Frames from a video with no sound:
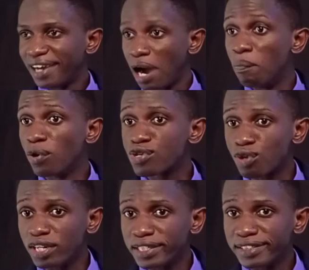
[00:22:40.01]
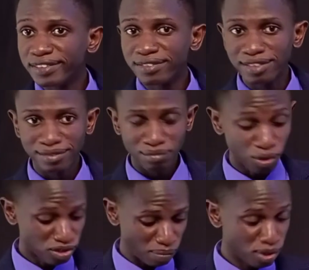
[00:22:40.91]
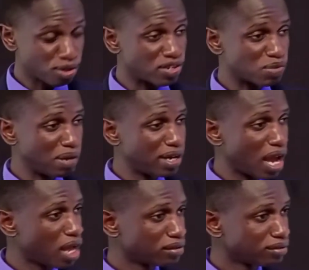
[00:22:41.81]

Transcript: Abortion. Because abortion is murder.